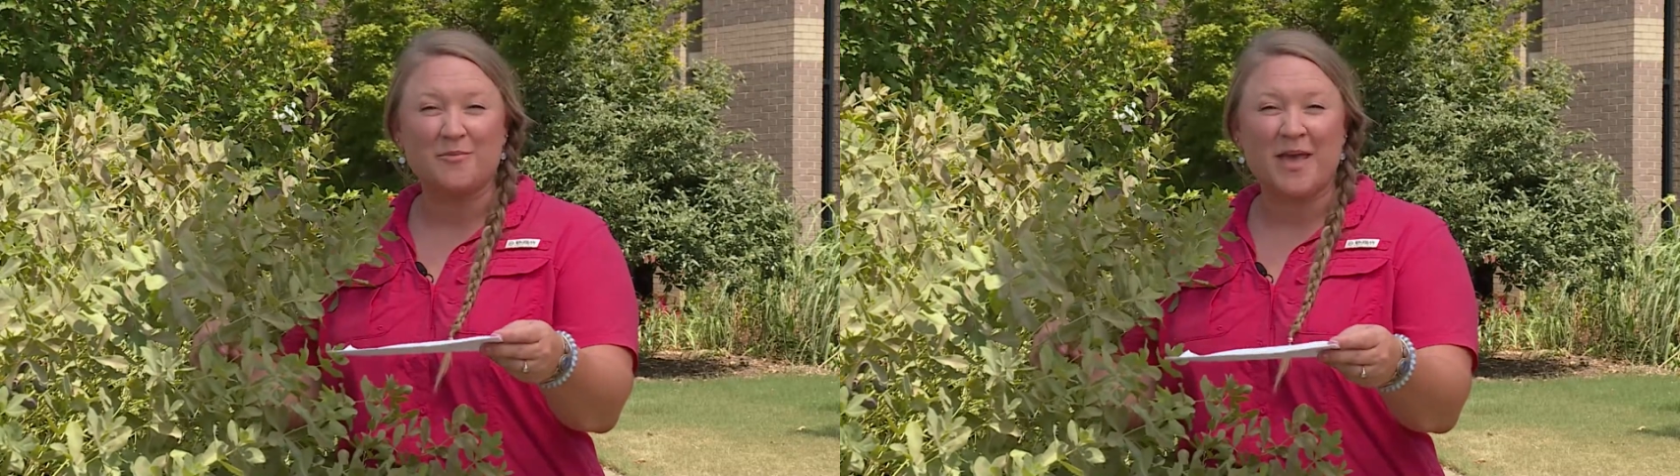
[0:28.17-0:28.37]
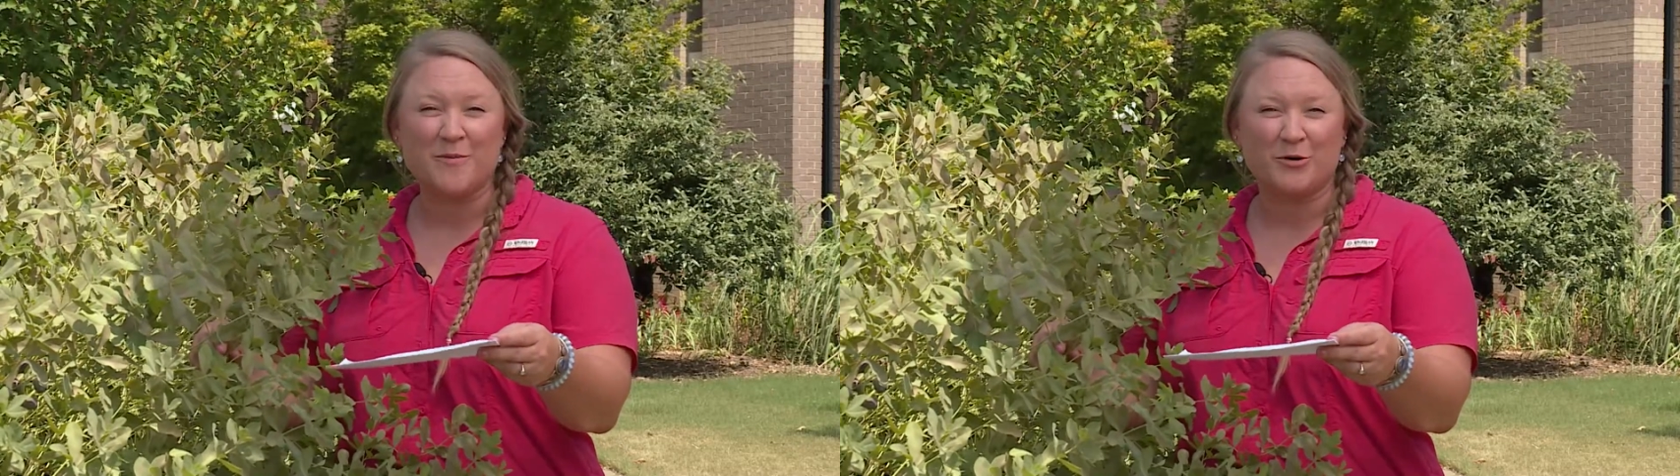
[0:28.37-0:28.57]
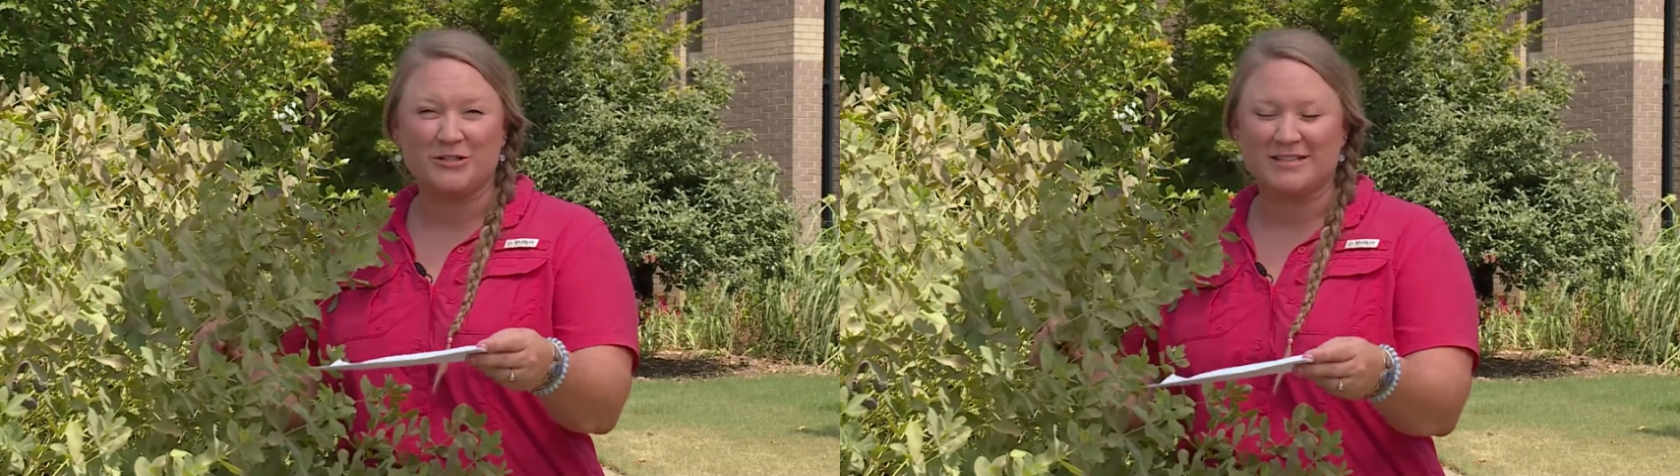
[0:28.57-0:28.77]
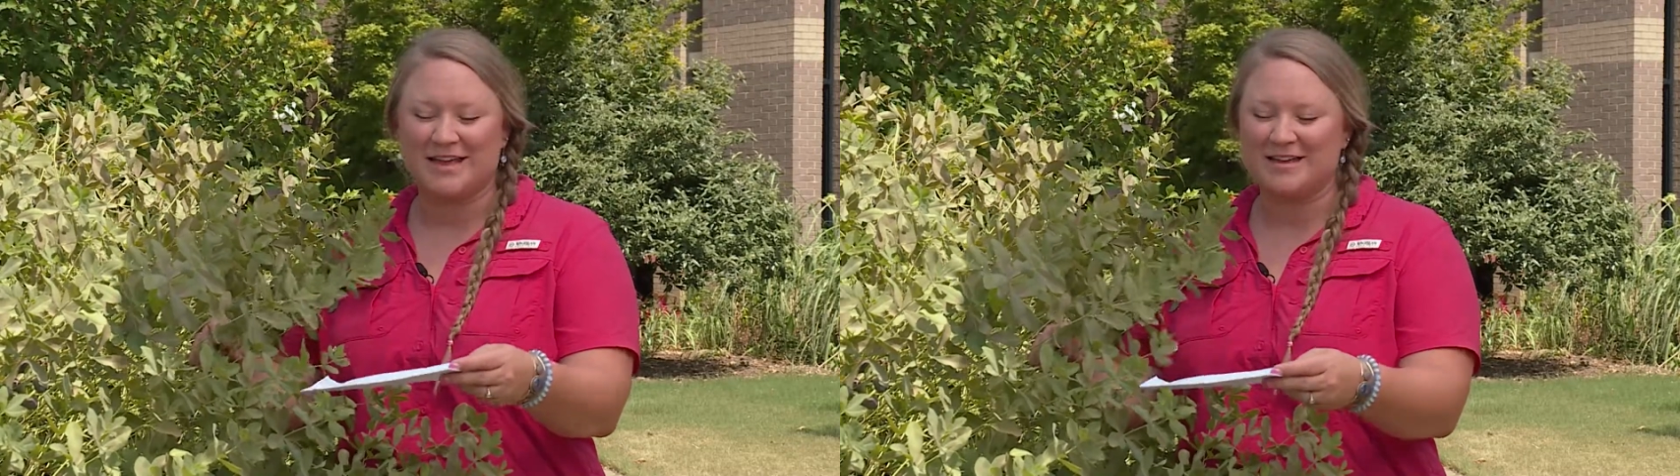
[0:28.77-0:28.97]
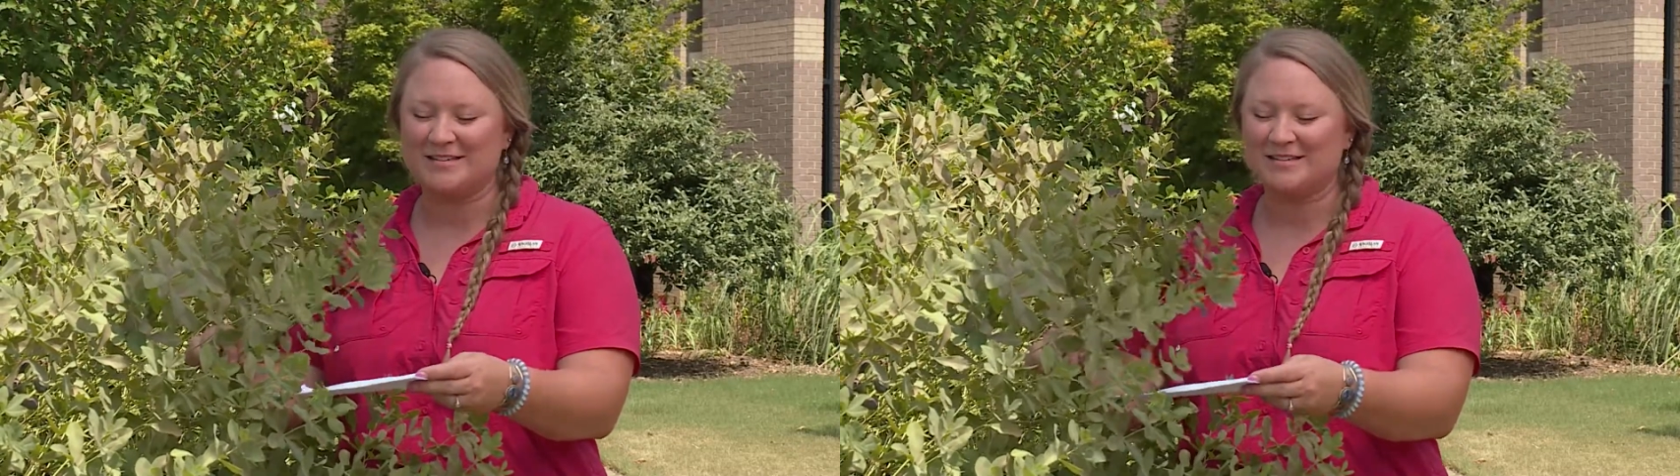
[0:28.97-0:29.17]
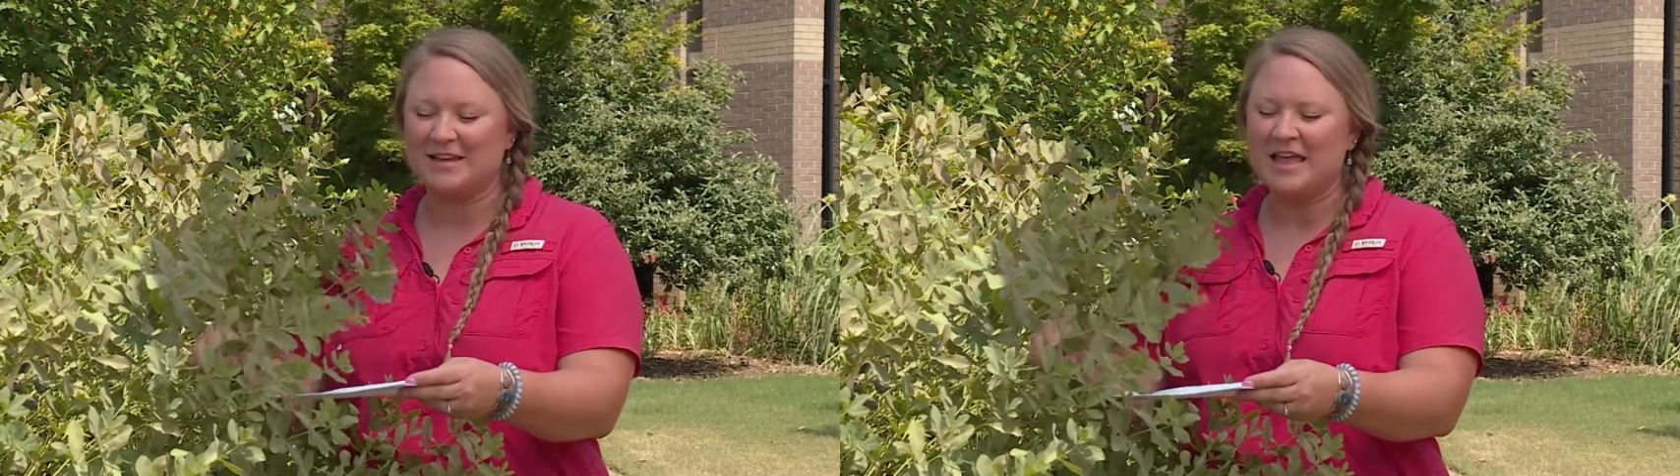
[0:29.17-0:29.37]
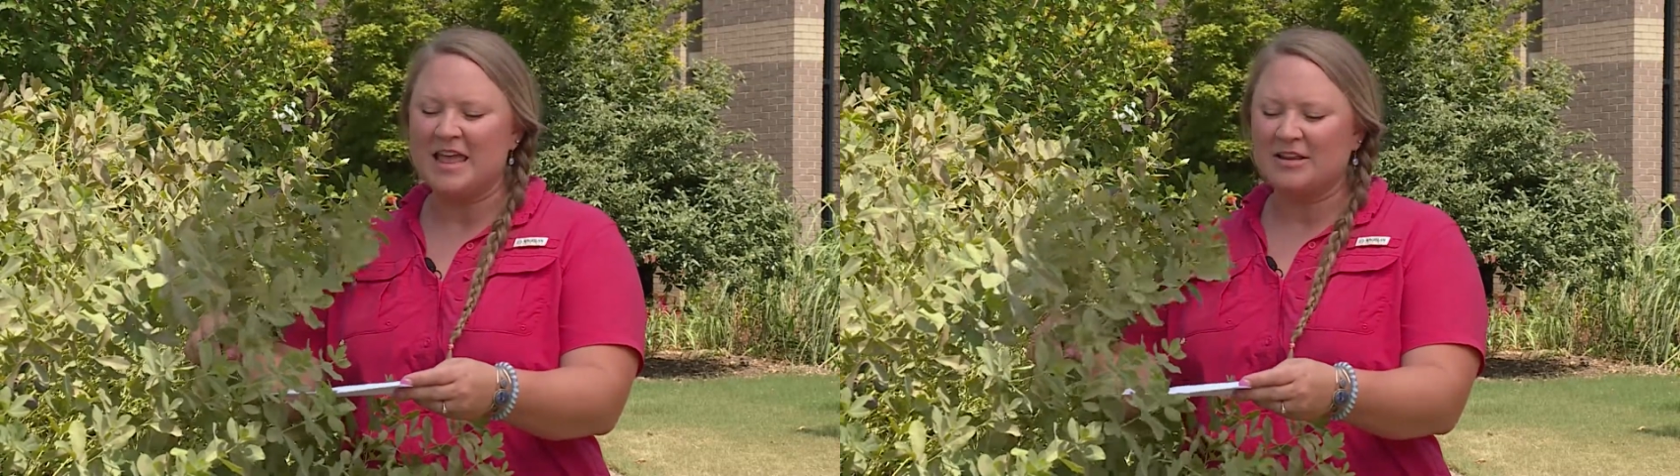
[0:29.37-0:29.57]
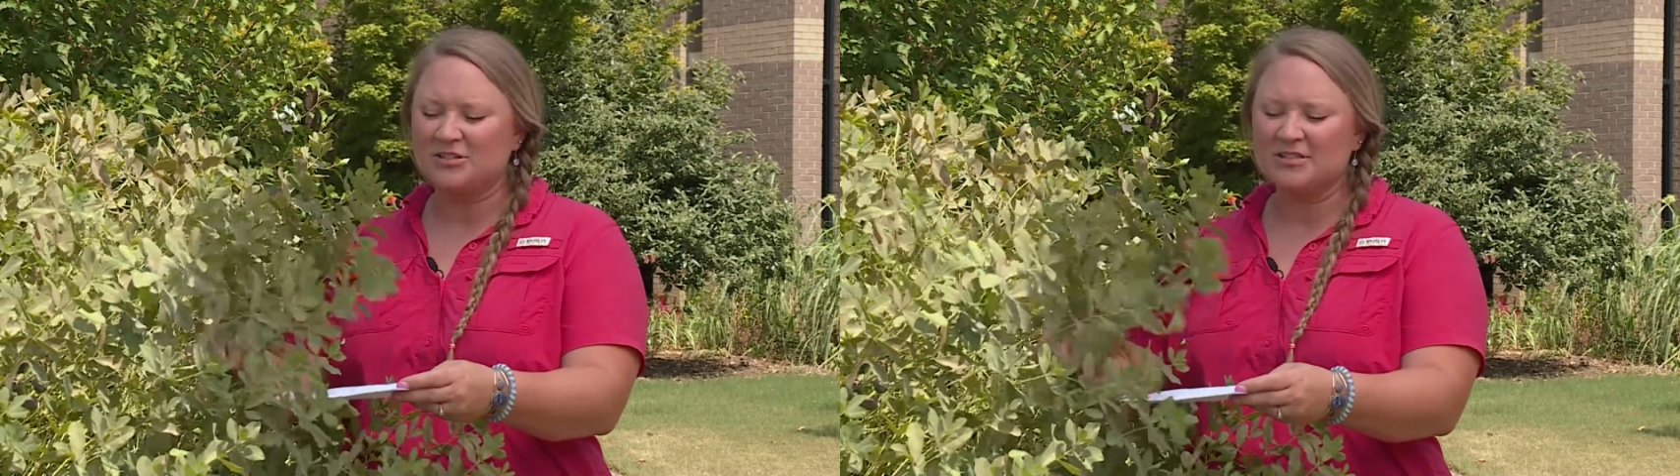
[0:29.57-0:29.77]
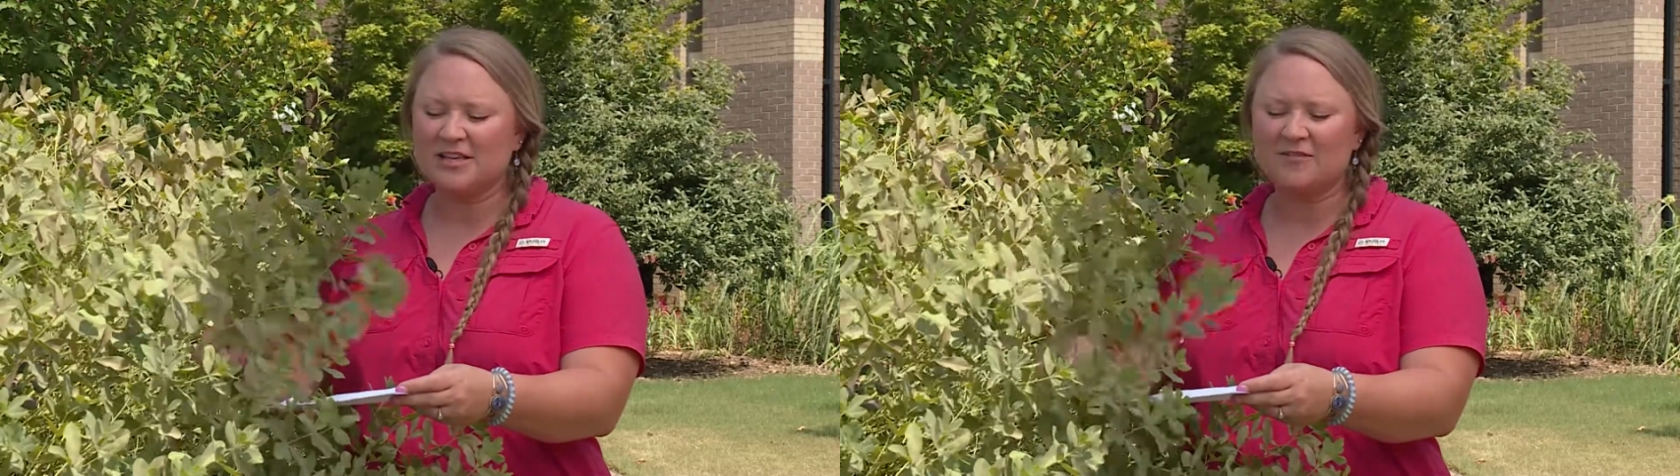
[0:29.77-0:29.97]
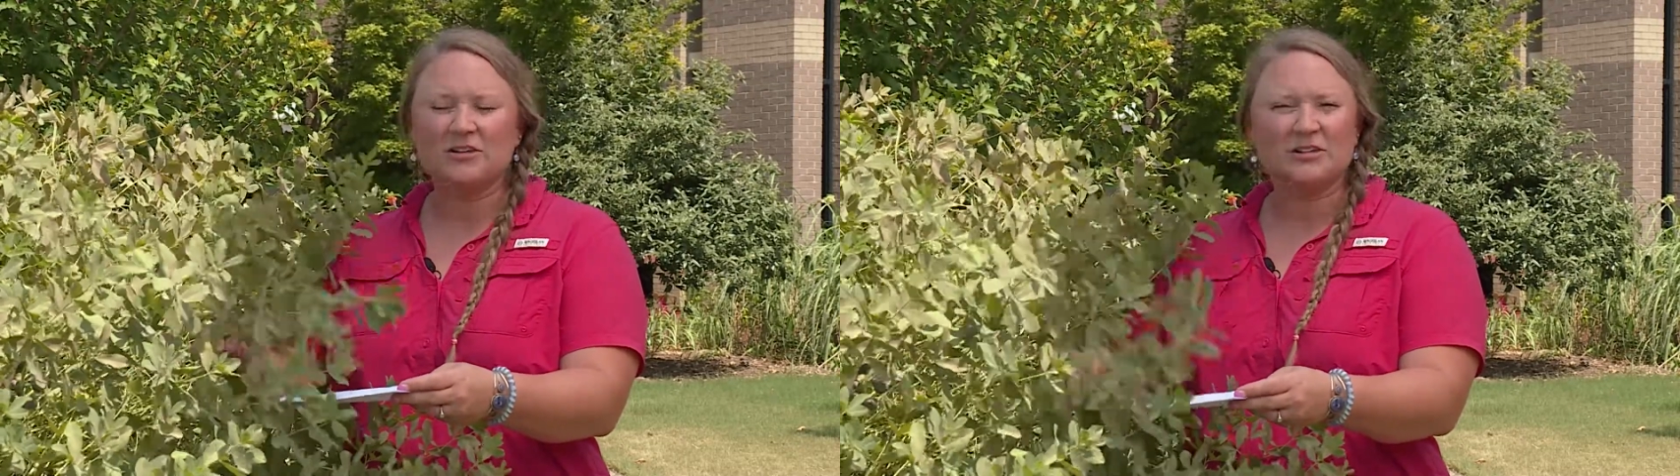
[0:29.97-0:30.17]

paper test. Just give it a